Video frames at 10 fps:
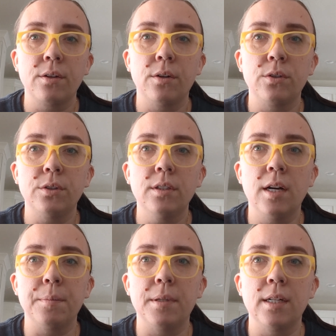Cultural
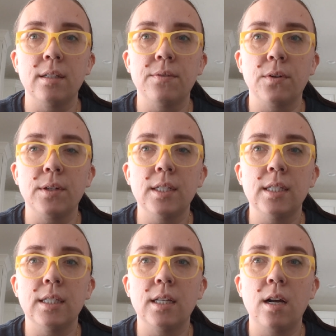competence
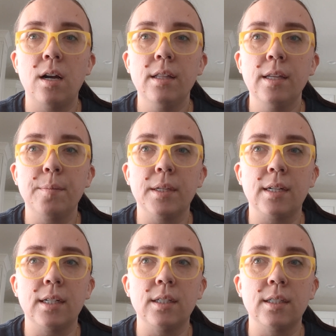focuses on the
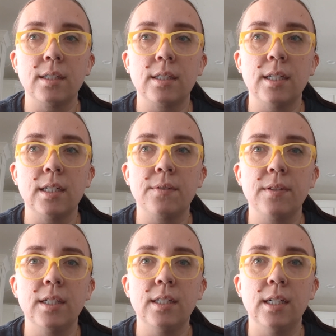ability to
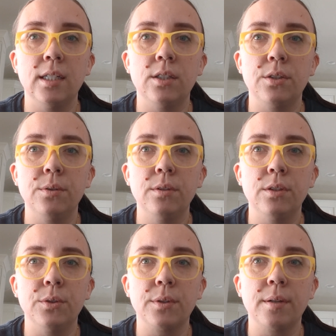successfully teach
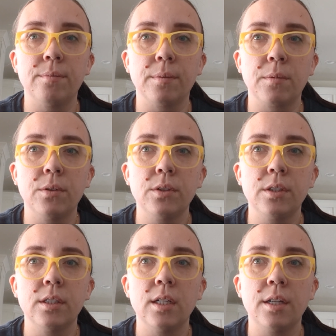students who come from
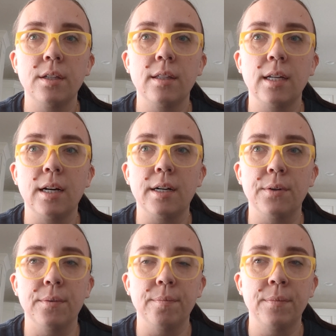cultures other than our
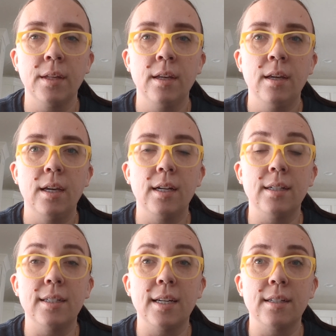own. It
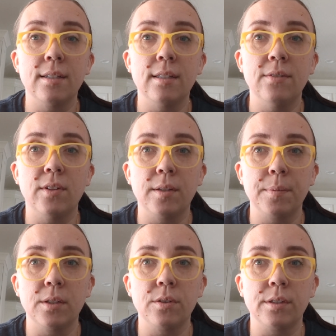entails
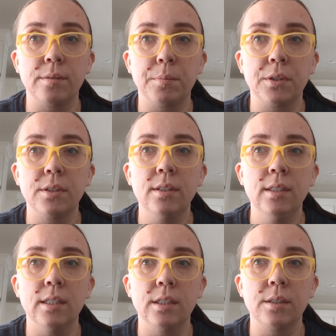developing certain personal
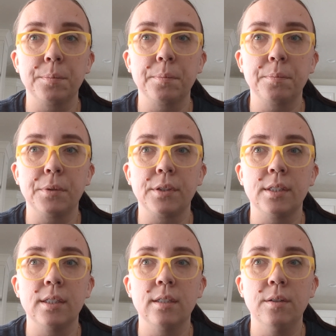and
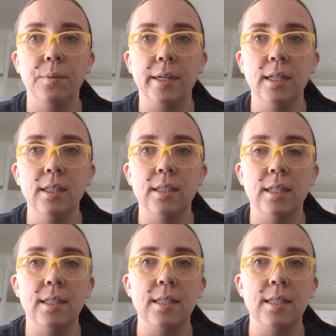interpersonal awareness and